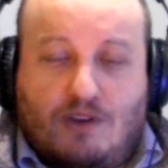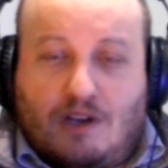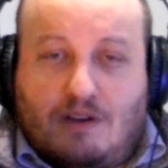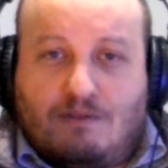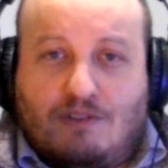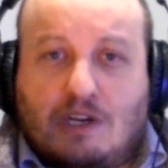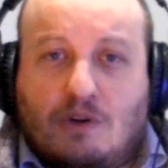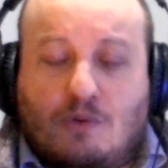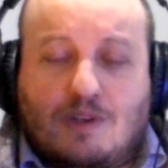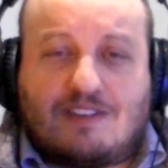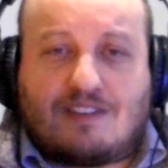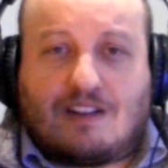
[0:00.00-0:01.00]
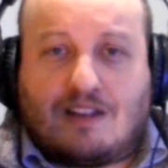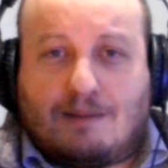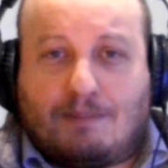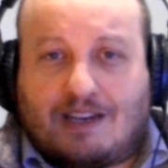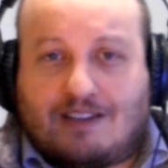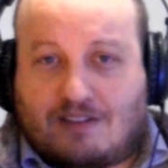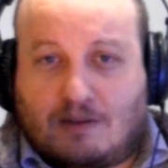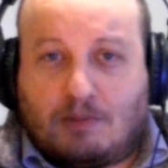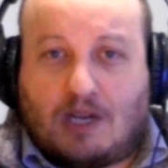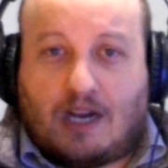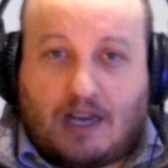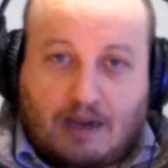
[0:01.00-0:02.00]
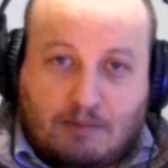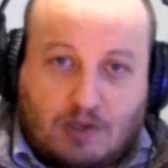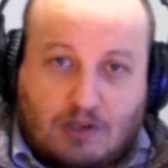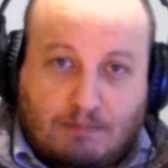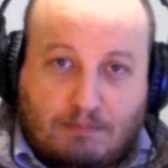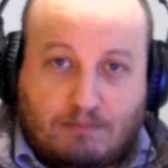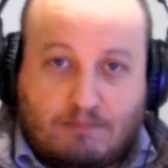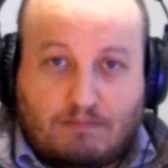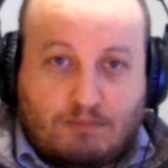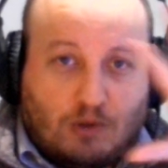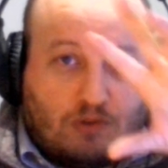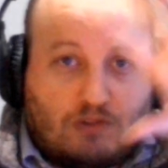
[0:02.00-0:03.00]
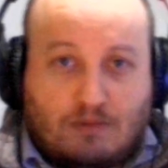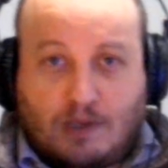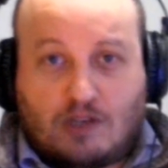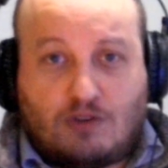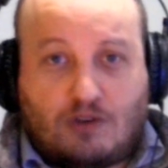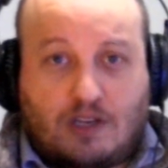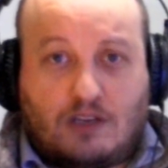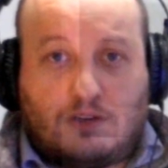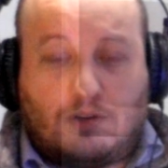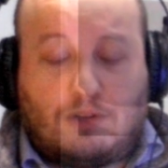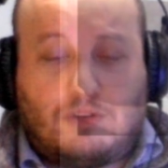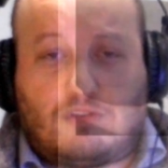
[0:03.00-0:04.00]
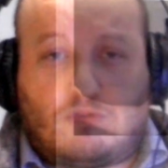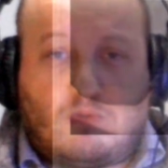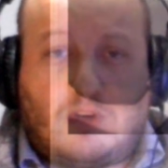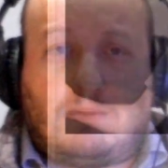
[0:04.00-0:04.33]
very recently by some guy. I'm gonna post a picture here on the stream,